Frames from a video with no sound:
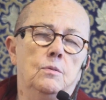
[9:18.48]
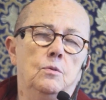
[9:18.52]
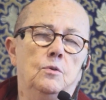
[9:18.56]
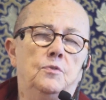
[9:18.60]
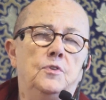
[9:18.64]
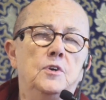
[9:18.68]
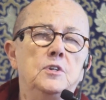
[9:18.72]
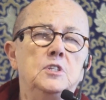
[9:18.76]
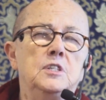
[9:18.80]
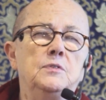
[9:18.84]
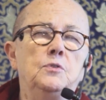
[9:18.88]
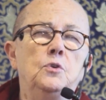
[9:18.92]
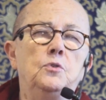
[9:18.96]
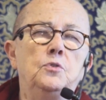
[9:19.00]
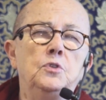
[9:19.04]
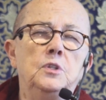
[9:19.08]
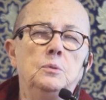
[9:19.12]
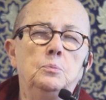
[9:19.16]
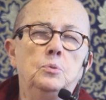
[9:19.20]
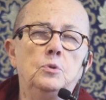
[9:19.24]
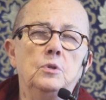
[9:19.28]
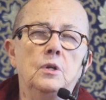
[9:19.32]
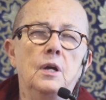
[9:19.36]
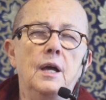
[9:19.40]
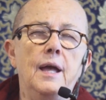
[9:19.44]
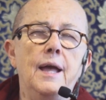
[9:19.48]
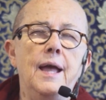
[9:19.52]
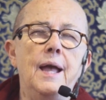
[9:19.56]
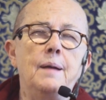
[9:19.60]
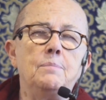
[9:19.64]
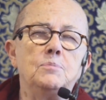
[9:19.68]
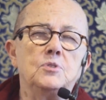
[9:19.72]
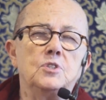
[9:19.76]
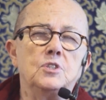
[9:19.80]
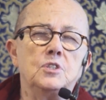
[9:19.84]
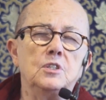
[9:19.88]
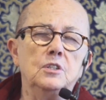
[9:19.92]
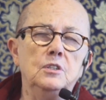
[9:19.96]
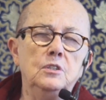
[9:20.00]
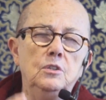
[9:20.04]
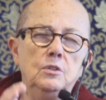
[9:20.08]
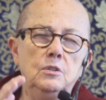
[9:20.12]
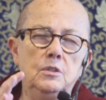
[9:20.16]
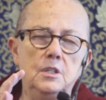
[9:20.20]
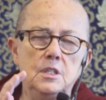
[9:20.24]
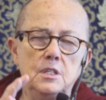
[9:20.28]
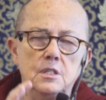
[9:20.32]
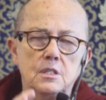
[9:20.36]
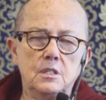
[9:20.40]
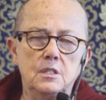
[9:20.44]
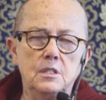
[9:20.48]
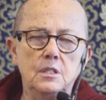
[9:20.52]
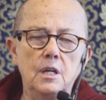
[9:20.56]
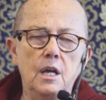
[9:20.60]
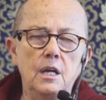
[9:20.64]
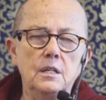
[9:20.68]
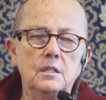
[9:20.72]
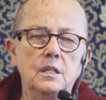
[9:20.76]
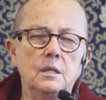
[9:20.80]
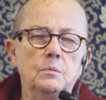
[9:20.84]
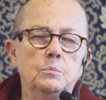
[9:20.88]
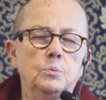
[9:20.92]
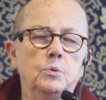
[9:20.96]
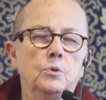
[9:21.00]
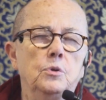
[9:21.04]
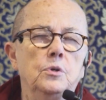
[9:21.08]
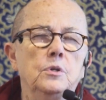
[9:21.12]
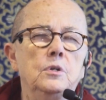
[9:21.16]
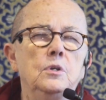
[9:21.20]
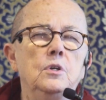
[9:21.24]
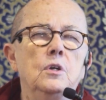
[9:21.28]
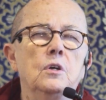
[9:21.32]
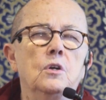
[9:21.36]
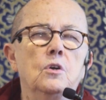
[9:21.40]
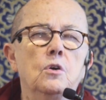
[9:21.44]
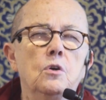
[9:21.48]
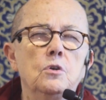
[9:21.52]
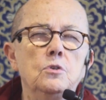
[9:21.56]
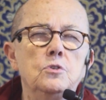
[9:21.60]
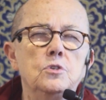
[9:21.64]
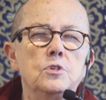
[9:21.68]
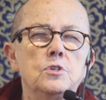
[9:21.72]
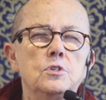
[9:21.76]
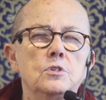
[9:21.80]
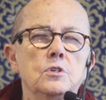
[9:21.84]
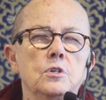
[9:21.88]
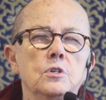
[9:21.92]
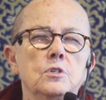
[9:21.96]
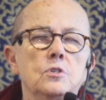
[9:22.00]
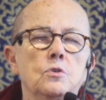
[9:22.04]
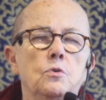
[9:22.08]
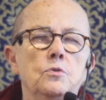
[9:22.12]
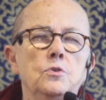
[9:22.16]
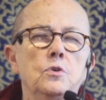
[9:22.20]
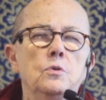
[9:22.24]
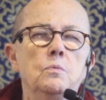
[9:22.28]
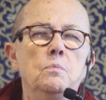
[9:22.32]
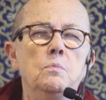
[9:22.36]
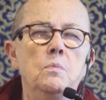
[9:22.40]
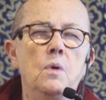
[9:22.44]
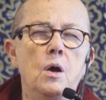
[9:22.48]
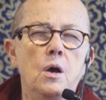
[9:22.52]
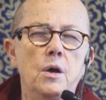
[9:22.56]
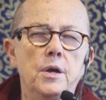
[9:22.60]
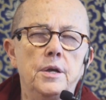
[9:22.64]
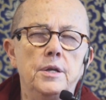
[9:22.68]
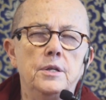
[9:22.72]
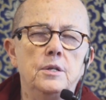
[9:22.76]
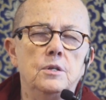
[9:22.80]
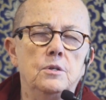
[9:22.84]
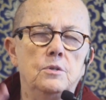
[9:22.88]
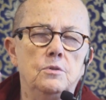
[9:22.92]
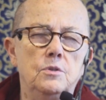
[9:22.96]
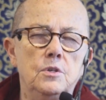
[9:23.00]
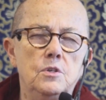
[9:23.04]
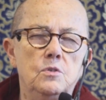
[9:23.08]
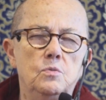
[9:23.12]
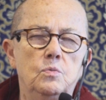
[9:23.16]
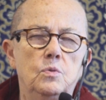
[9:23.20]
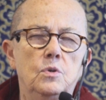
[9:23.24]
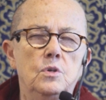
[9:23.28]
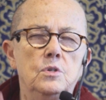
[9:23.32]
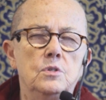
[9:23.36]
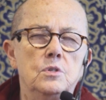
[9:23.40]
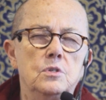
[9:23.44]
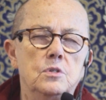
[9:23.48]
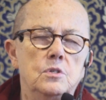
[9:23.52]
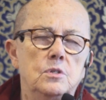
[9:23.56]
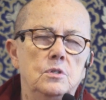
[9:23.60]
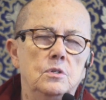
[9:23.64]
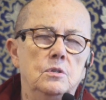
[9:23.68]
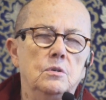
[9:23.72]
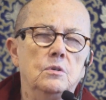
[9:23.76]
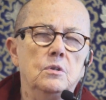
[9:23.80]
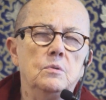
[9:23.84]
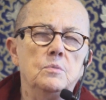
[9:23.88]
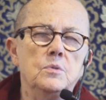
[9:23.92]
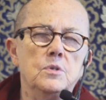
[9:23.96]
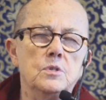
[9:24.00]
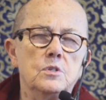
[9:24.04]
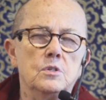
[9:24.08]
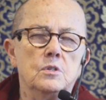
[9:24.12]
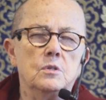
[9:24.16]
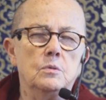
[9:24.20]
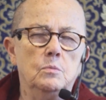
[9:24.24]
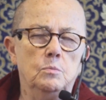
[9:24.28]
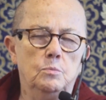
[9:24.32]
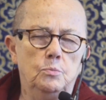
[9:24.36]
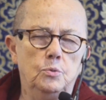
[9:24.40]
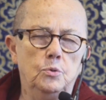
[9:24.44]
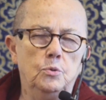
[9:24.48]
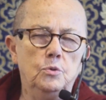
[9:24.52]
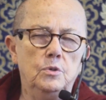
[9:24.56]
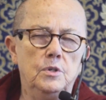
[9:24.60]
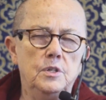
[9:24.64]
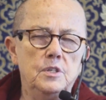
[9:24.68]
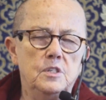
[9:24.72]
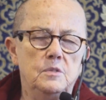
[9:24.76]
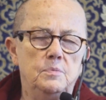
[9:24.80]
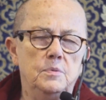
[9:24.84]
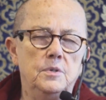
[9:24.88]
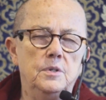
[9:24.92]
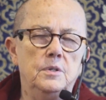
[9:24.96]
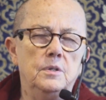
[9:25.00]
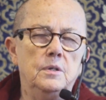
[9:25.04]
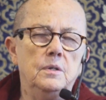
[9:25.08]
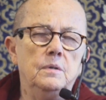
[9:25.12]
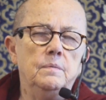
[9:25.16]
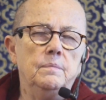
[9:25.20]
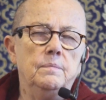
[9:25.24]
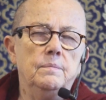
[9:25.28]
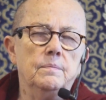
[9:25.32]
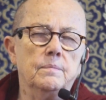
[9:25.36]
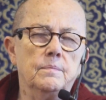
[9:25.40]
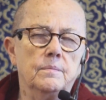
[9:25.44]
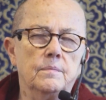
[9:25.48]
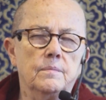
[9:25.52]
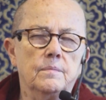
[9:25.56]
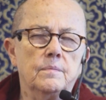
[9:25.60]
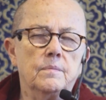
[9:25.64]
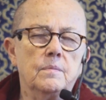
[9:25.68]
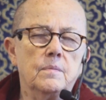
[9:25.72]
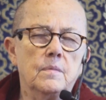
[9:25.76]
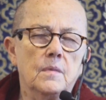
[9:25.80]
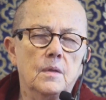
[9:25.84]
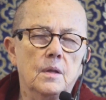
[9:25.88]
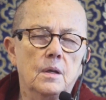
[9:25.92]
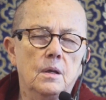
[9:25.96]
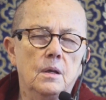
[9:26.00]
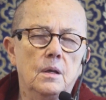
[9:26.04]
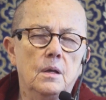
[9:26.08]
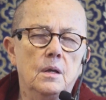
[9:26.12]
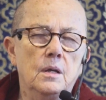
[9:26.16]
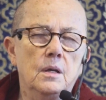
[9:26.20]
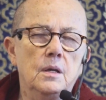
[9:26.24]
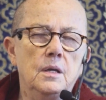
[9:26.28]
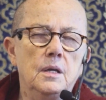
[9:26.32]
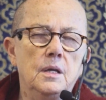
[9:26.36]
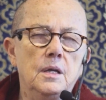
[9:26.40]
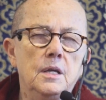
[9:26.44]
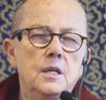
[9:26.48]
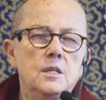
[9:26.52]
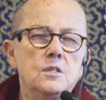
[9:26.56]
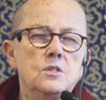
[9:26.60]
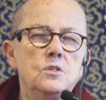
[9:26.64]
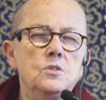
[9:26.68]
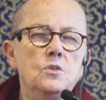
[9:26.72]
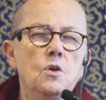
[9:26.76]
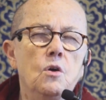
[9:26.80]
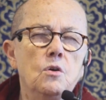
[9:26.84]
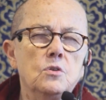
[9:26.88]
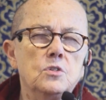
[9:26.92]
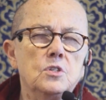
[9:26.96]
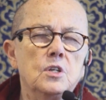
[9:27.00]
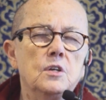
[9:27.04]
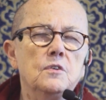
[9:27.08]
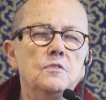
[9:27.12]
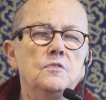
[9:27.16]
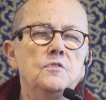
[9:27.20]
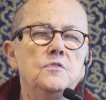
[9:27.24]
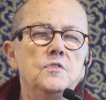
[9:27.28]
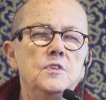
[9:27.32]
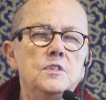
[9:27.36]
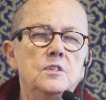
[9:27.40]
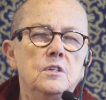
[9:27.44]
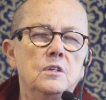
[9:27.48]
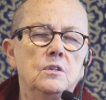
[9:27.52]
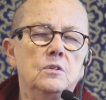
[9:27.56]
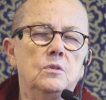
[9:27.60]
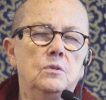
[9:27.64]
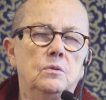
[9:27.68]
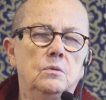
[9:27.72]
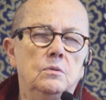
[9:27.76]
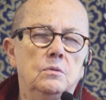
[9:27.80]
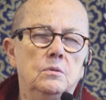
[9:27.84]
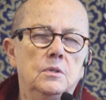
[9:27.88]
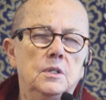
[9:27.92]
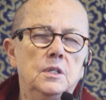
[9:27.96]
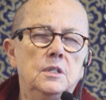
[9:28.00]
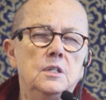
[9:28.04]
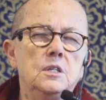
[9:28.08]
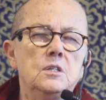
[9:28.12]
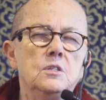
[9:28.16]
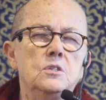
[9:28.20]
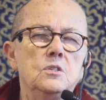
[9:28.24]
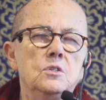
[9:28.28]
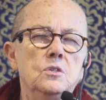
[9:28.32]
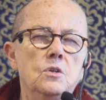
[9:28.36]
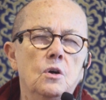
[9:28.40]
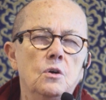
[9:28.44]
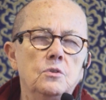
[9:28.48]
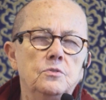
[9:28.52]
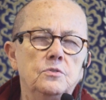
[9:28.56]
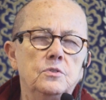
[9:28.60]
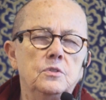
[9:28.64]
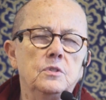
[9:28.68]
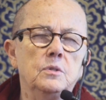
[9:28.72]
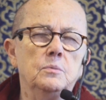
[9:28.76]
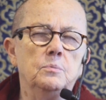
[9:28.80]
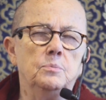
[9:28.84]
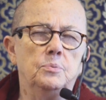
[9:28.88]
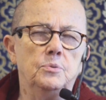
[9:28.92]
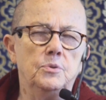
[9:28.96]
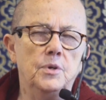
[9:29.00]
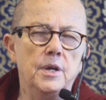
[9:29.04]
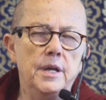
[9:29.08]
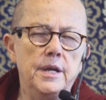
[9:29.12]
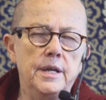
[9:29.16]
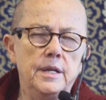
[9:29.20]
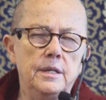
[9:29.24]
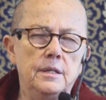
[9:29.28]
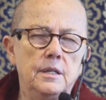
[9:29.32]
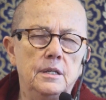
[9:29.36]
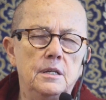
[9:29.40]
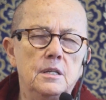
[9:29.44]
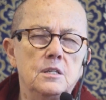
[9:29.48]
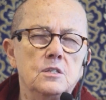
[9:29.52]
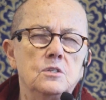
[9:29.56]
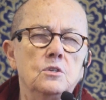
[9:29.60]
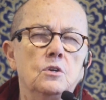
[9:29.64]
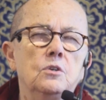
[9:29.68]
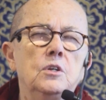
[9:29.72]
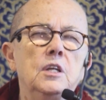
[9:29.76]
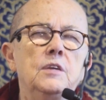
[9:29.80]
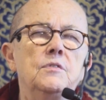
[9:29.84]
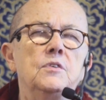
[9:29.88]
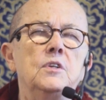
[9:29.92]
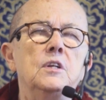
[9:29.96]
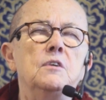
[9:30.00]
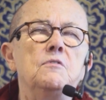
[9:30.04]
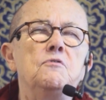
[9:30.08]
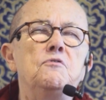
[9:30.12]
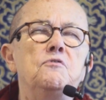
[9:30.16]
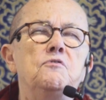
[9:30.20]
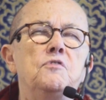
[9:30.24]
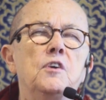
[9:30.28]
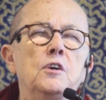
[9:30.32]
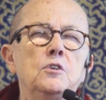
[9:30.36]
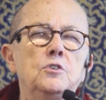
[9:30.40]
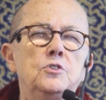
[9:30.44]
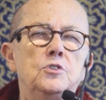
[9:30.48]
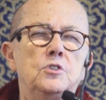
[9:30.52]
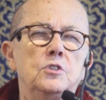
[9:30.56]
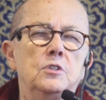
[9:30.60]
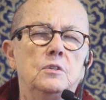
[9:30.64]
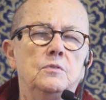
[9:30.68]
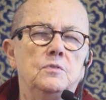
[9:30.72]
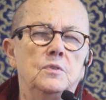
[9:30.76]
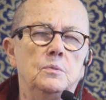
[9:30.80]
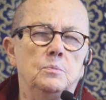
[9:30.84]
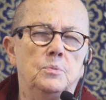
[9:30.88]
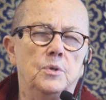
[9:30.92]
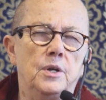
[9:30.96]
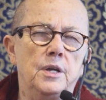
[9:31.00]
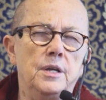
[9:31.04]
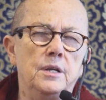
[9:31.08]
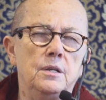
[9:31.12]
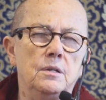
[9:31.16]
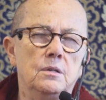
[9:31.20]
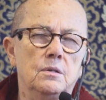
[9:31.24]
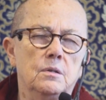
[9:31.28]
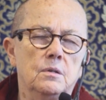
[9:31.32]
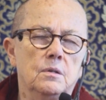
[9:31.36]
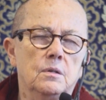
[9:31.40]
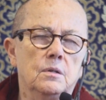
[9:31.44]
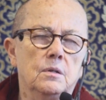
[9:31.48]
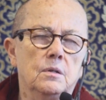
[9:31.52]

Well, first of all, for the Buddha, absolutely starting point your consciousness or your mind, these words are synonymous, broadly speaking, is not physical. It is not the brain. It is not even a function of the brain.